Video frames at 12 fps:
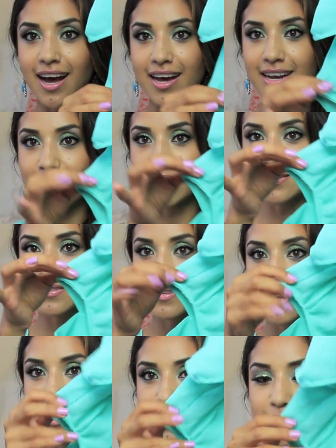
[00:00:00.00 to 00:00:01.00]

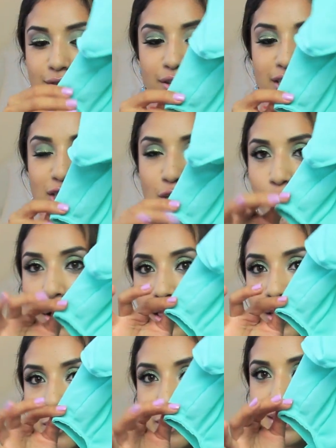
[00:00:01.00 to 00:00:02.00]
cutouts so you can show
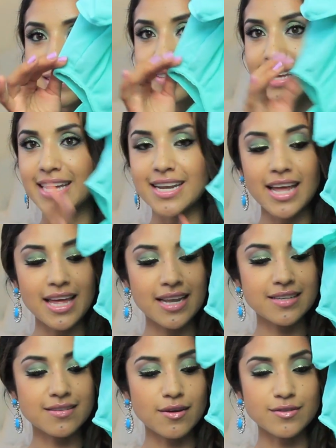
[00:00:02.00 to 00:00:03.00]
a little bit of skin
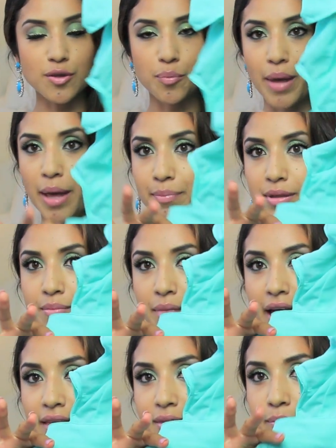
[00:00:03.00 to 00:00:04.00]
and it's also peplum
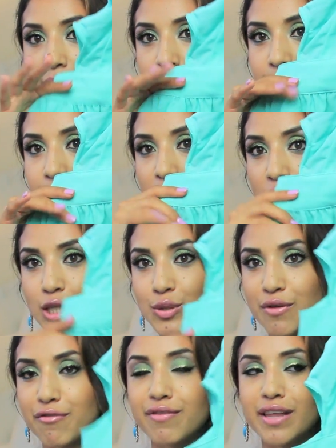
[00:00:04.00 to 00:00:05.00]
at the bottom
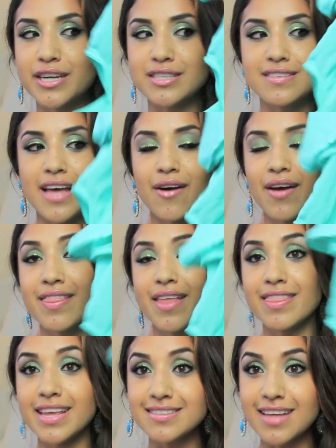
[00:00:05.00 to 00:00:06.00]
so it flares out
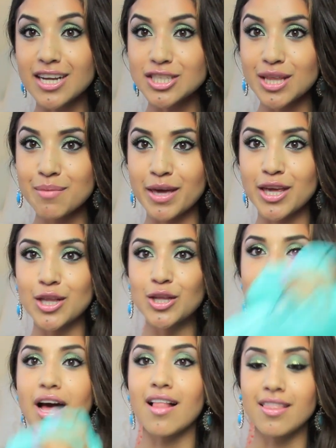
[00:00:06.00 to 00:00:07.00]
and these actually make you
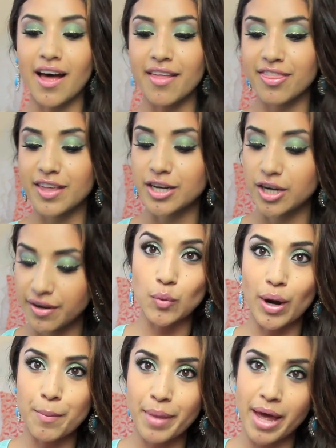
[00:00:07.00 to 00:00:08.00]
look a lot thinner.
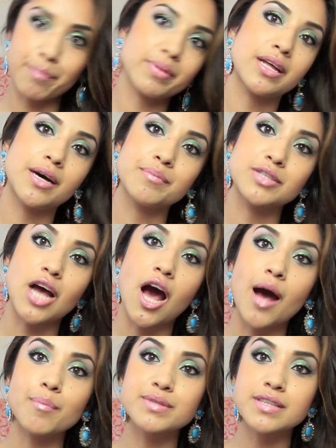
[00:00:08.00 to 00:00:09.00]
you wear peplum
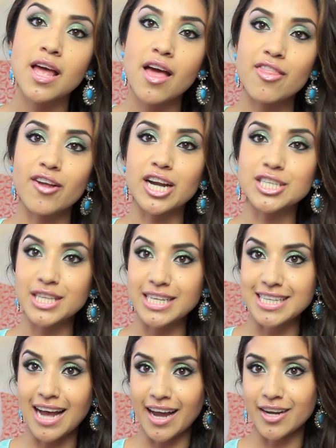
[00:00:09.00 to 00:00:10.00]
tops they're
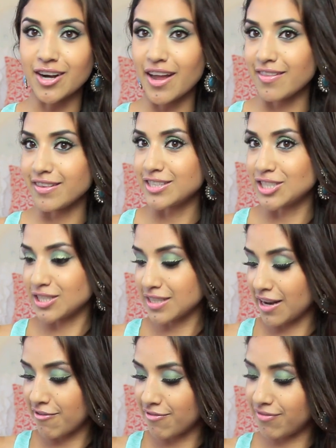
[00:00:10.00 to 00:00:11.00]
actually tighter and then they just
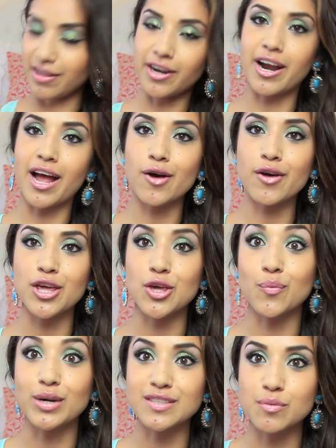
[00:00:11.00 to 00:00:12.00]
kind of flare out
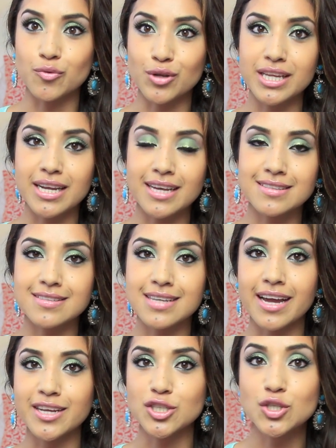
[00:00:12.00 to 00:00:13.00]
and you wear some really nice
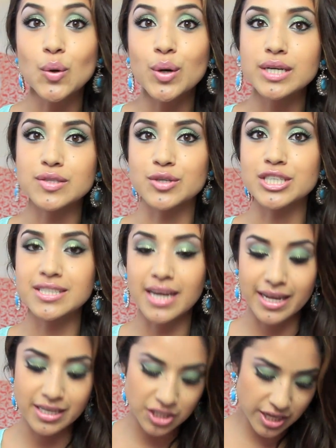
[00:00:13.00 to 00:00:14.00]
tight shorts or
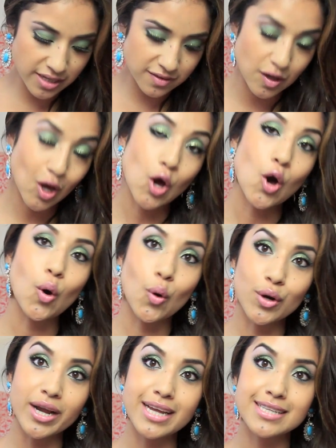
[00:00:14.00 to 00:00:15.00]
tight jeans
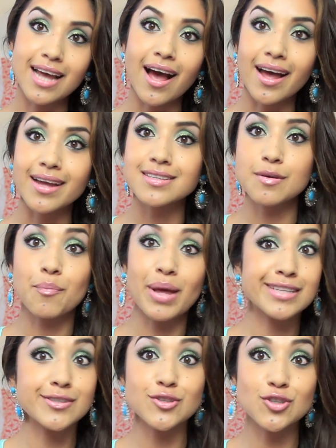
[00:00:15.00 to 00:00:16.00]
or a tight
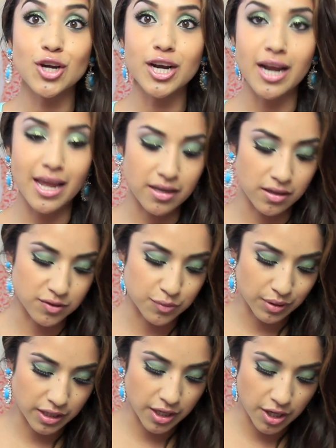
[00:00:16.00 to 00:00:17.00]
pencil skirt and it
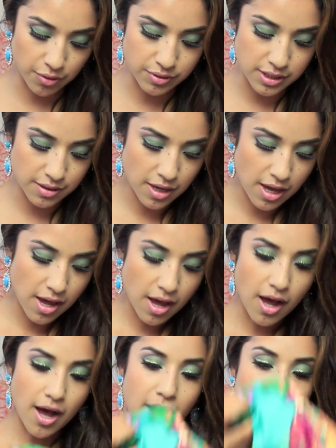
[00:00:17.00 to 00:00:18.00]
looks really cute.
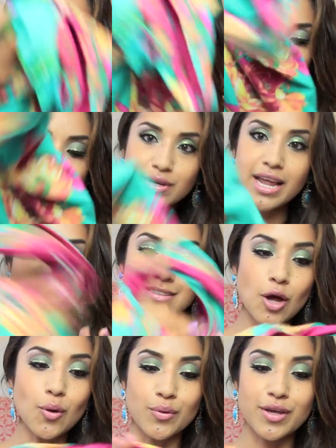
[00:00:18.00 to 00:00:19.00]
Um, so
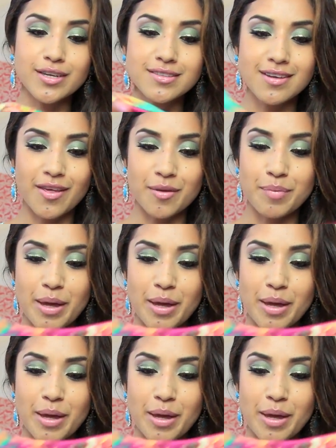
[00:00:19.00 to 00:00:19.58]
next, oh here's another